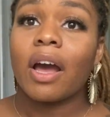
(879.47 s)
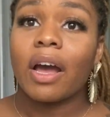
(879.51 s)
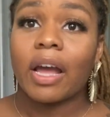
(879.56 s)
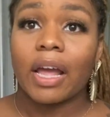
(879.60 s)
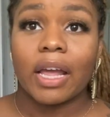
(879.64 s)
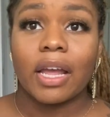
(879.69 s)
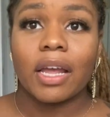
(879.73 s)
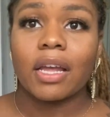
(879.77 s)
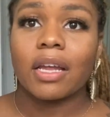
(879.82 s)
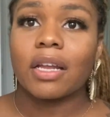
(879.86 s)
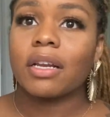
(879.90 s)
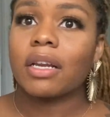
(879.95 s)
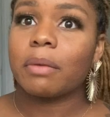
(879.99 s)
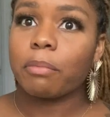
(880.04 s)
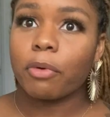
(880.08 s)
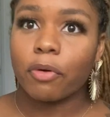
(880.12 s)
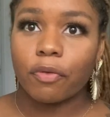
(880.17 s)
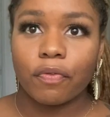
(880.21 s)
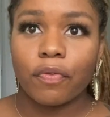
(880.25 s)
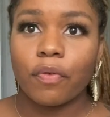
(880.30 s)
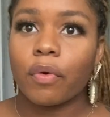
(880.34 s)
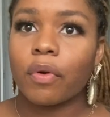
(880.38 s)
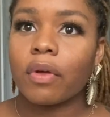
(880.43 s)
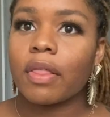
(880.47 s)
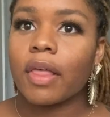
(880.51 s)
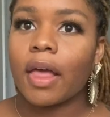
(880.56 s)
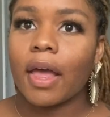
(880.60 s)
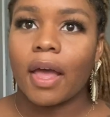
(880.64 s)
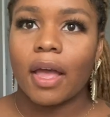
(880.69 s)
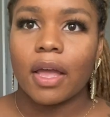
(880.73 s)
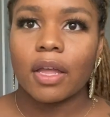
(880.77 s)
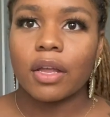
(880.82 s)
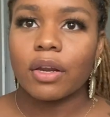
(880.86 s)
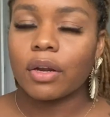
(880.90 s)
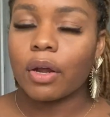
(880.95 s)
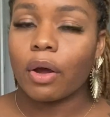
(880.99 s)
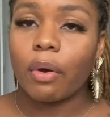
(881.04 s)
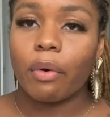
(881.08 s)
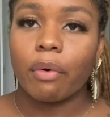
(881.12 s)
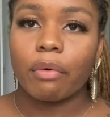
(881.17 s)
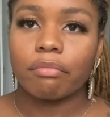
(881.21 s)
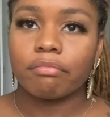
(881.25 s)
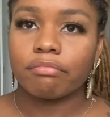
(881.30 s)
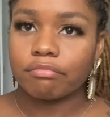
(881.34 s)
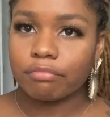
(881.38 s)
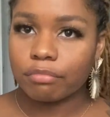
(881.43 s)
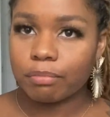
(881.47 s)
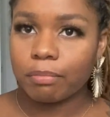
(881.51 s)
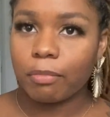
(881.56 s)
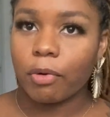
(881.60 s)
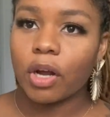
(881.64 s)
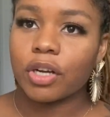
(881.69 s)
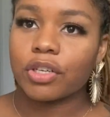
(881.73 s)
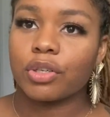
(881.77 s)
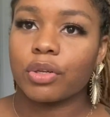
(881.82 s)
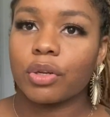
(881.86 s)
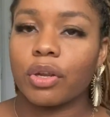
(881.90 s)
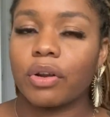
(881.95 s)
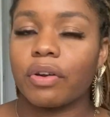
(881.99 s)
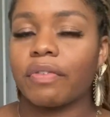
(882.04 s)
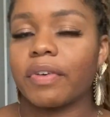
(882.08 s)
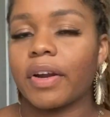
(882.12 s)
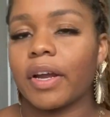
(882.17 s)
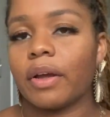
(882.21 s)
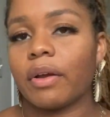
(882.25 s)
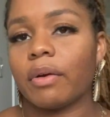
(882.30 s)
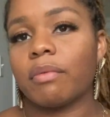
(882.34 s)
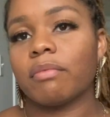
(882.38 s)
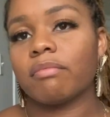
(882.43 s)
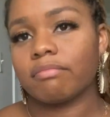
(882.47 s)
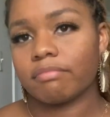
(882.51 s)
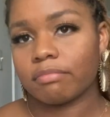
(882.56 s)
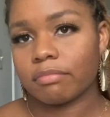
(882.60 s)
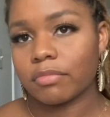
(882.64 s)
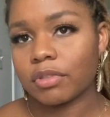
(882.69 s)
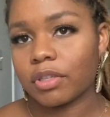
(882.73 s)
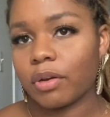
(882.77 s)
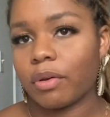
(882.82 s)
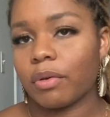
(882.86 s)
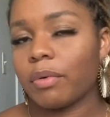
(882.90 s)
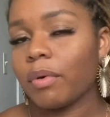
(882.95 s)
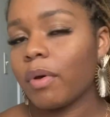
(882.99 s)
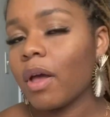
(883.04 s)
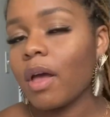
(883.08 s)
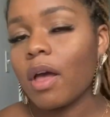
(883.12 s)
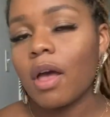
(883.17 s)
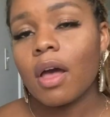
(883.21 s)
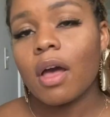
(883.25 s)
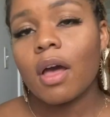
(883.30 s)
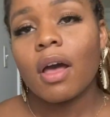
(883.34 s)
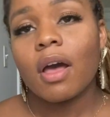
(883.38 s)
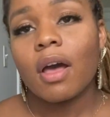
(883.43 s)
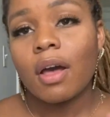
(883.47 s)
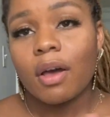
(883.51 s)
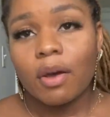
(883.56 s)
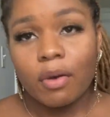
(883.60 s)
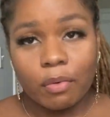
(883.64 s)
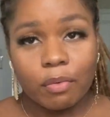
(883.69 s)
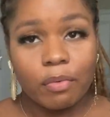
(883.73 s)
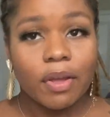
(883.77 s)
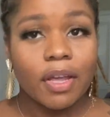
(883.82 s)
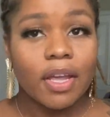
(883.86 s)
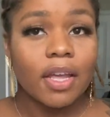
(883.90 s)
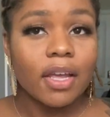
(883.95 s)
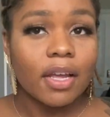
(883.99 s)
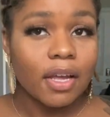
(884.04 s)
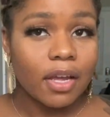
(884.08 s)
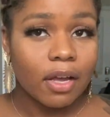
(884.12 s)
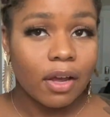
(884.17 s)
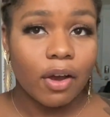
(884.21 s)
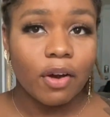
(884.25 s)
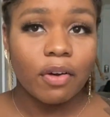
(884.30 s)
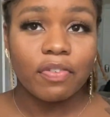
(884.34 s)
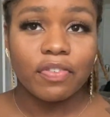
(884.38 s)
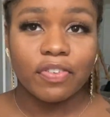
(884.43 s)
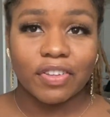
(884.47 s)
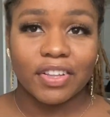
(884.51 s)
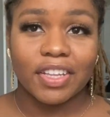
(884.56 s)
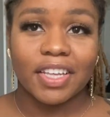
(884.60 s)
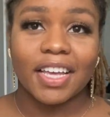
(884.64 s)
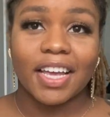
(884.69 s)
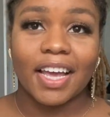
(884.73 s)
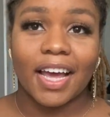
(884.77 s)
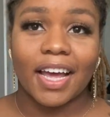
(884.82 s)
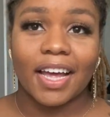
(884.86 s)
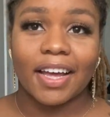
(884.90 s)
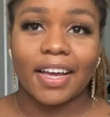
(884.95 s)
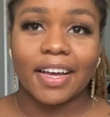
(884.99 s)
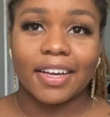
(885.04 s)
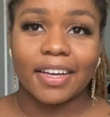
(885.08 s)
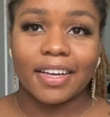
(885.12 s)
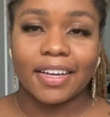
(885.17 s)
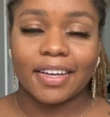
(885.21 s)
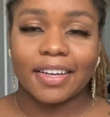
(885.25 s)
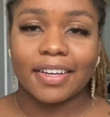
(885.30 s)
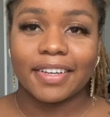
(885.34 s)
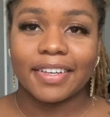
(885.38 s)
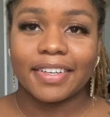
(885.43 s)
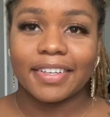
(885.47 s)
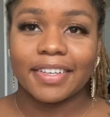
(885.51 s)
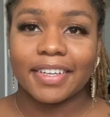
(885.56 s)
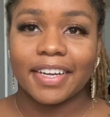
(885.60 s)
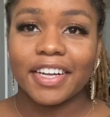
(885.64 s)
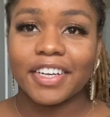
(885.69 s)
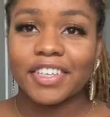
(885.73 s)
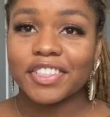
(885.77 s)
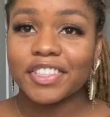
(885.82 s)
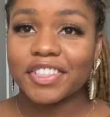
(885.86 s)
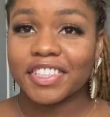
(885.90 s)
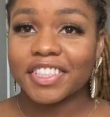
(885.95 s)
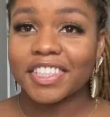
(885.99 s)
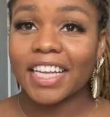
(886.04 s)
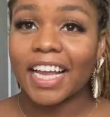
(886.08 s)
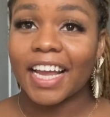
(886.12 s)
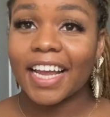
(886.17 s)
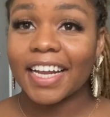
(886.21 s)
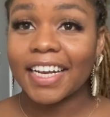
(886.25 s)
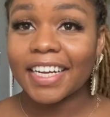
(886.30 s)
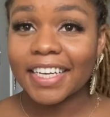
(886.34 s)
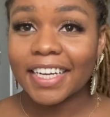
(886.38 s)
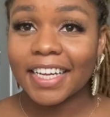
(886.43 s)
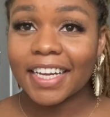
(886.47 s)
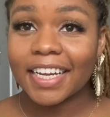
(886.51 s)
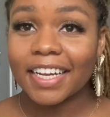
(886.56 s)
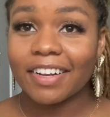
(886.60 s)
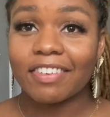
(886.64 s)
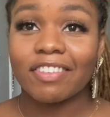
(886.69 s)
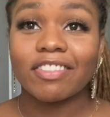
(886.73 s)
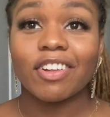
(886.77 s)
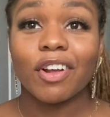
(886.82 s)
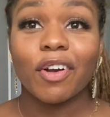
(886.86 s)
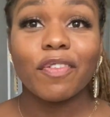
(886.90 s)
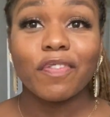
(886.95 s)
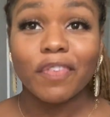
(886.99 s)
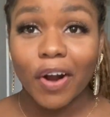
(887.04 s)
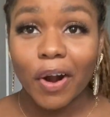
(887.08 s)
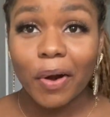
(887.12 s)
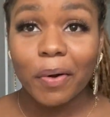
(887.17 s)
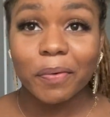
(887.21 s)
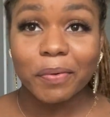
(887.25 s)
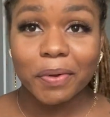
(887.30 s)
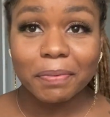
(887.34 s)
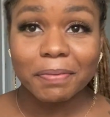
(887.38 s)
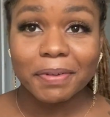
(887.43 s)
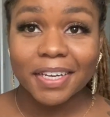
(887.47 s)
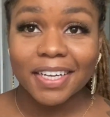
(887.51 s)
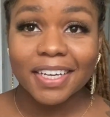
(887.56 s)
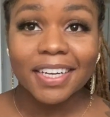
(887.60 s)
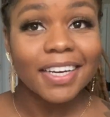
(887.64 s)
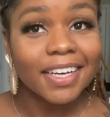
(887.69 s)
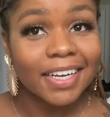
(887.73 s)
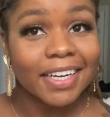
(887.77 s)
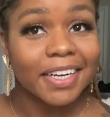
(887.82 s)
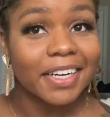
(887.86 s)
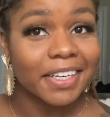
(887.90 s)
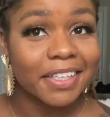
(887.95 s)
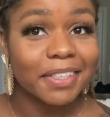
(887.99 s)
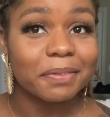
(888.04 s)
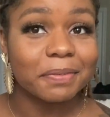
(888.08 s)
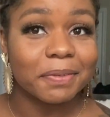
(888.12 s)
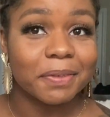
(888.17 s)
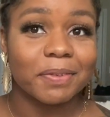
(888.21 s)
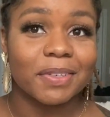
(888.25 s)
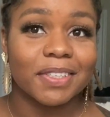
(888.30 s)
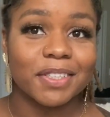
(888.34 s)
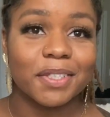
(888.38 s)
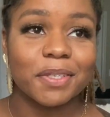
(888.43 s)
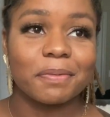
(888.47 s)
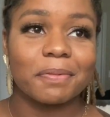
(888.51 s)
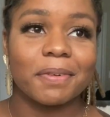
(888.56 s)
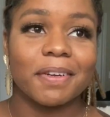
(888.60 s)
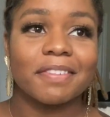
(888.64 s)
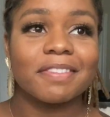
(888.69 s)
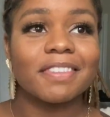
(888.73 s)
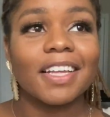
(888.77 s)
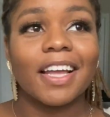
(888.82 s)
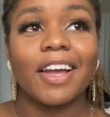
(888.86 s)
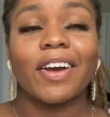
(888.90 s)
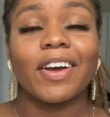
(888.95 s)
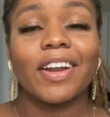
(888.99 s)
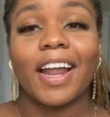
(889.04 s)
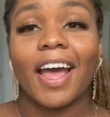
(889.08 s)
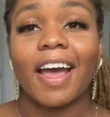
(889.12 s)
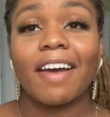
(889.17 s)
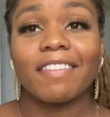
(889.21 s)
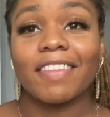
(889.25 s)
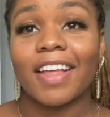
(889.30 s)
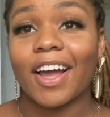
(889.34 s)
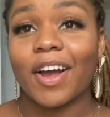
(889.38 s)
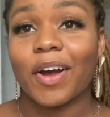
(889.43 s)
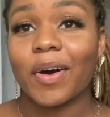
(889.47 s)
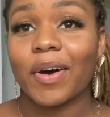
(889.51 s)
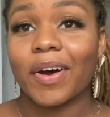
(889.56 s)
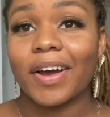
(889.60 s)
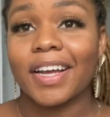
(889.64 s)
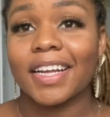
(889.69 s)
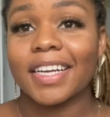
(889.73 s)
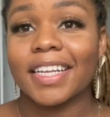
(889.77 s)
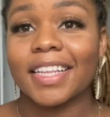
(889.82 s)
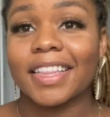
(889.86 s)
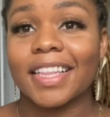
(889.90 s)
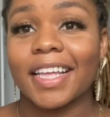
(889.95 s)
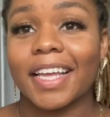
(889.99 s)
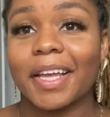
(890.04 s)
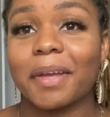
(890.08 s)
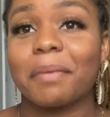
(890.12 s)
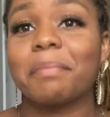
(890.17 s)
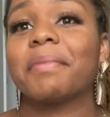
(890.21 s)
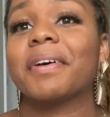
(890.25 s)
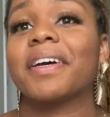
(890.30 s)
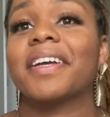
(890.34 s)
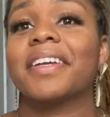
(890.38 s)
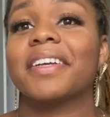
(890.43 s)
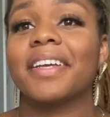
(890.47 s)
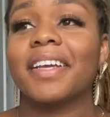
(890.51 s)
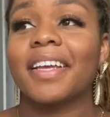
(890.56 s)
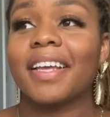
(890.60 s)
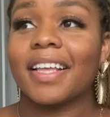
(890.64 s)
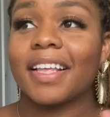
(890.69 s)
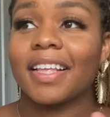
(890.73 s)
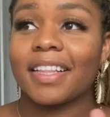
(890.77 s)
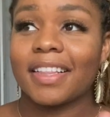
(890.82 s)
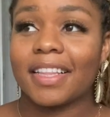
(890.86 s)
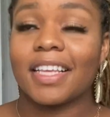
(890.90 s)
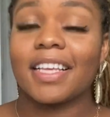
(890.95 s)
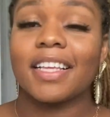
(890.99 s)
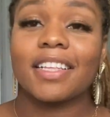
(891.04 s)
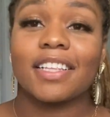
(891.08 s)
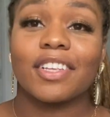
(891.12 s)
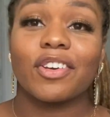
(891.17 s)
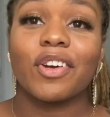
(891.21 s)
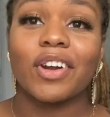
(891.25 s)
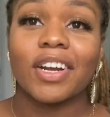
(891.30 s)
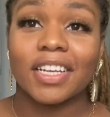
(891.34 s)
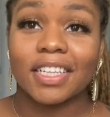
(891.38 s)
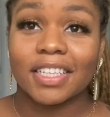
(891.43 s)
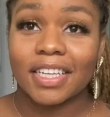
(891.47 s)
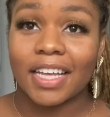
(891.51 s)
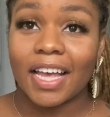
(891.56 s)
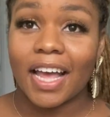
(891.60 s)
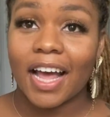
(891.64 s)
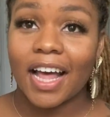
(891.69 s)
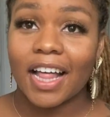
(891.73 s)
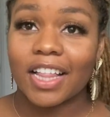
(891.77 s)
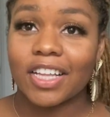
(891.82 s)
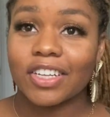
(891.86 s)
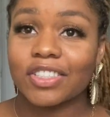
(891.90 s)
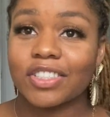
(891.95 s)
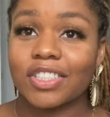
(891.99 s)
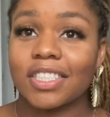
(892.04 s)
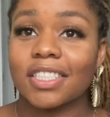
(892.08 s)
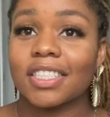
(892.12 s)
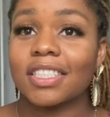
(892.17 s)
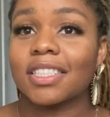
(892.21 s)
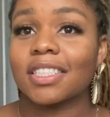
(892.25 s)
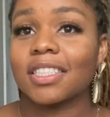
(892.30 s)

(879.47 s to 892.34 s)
And before that, you know, watch who you're around. So we hopefully got a understanding. So far, we've been good. And it's been, 2 months now, and I have not caught anything but these crazy allergies.